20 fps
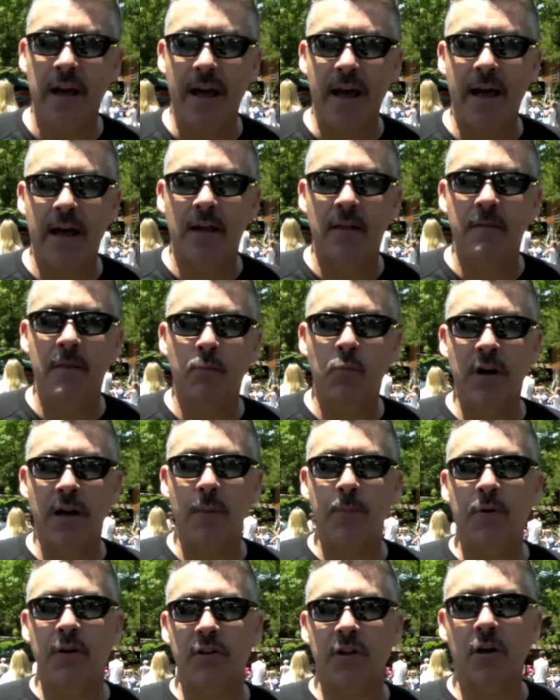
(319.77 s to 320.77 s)
And when
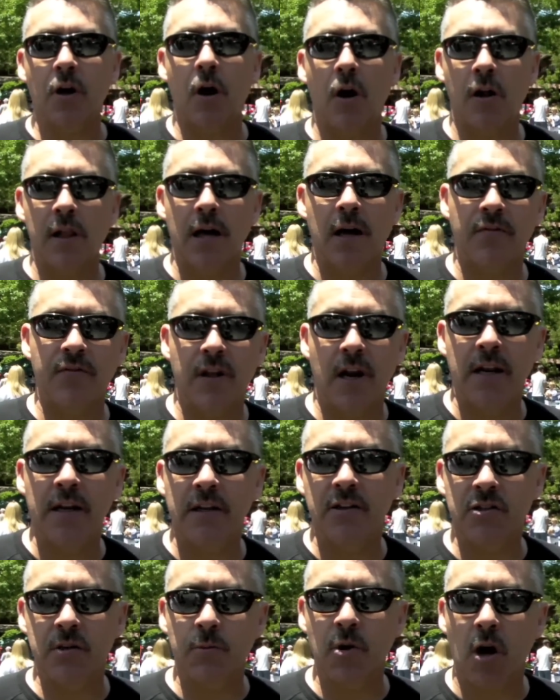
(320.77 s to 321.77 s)
I put the call out that I
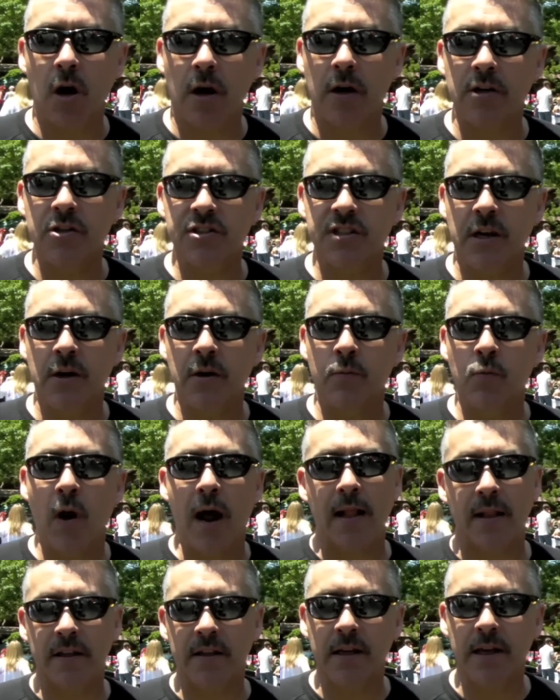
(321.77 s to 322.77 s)
need some cars, they
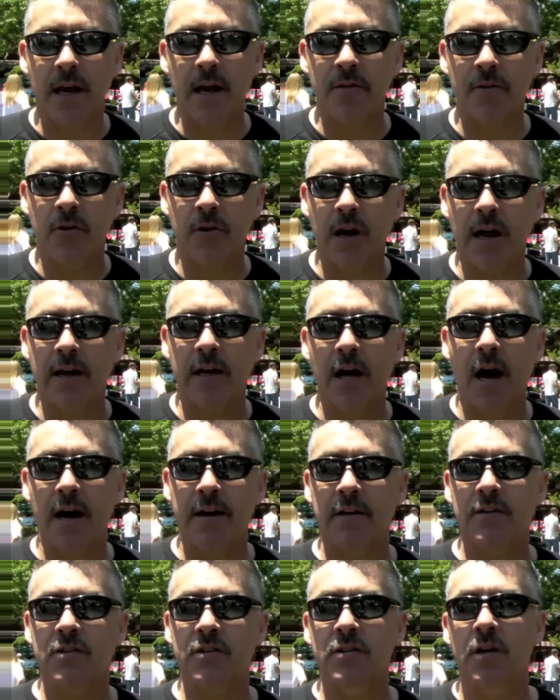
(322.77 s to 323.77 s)
rallied together and
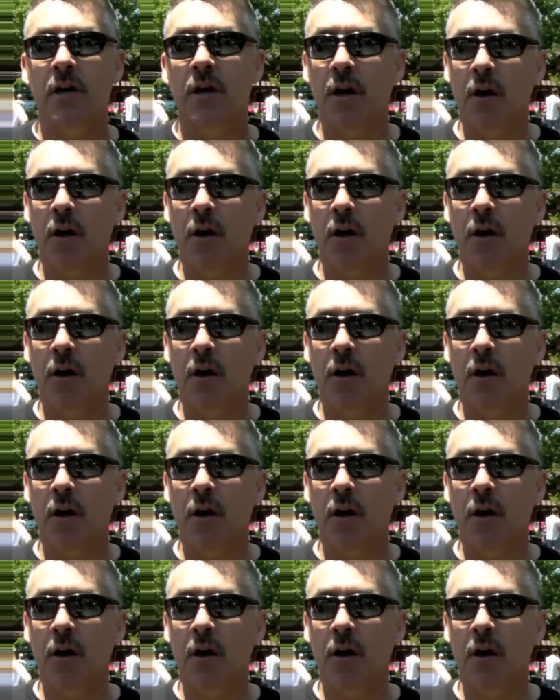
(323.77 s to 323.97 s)
got us,